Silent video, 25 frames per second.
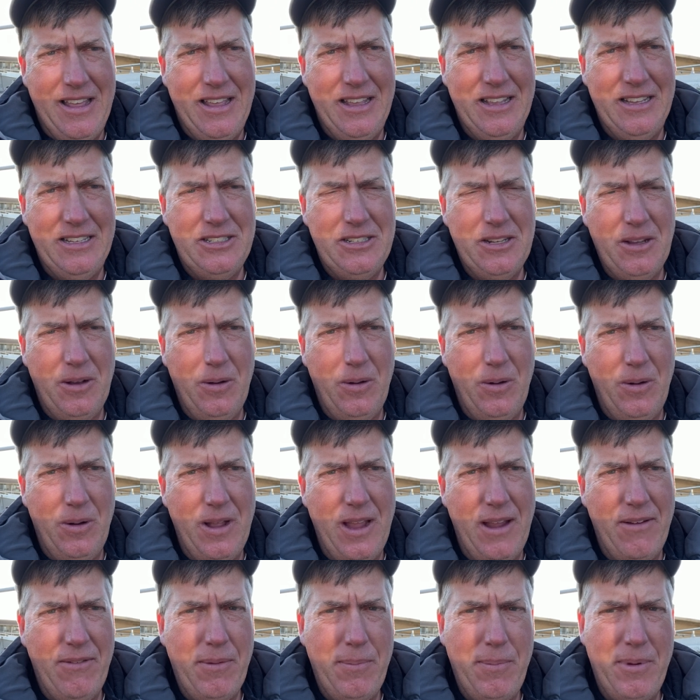So
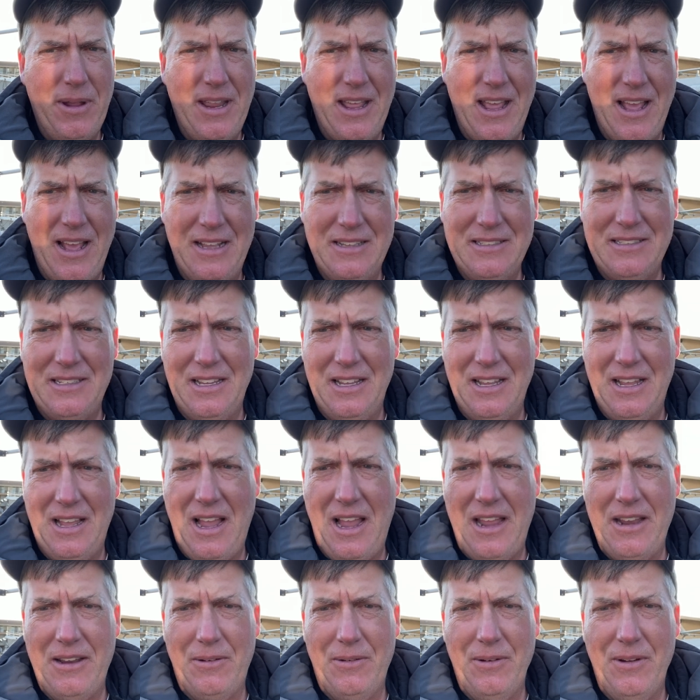everybody has a
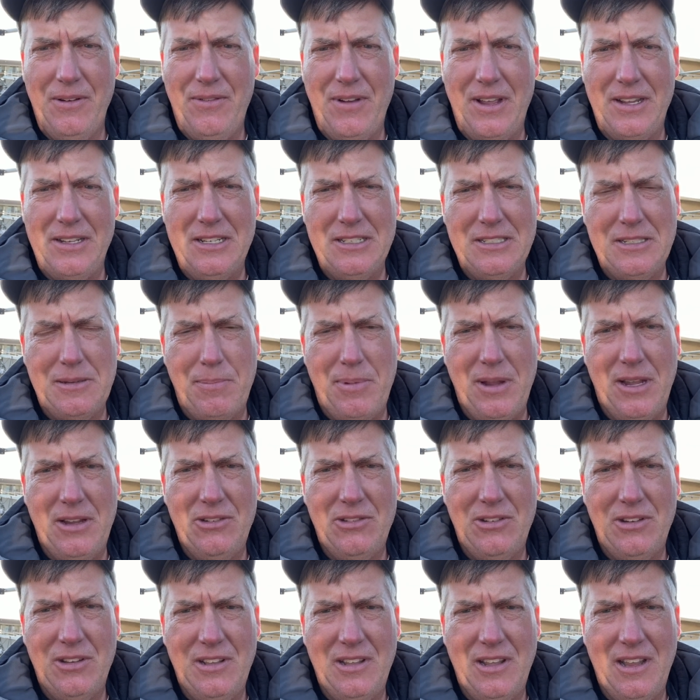high degree of
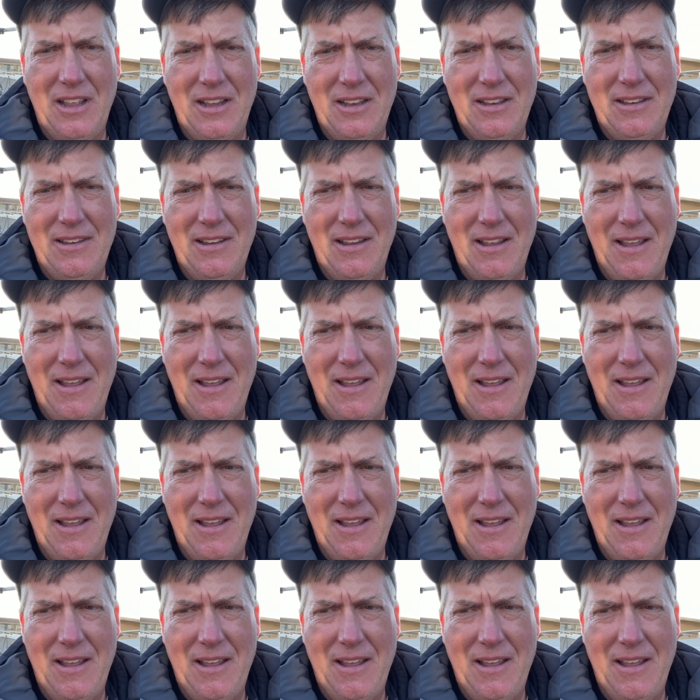anticipation that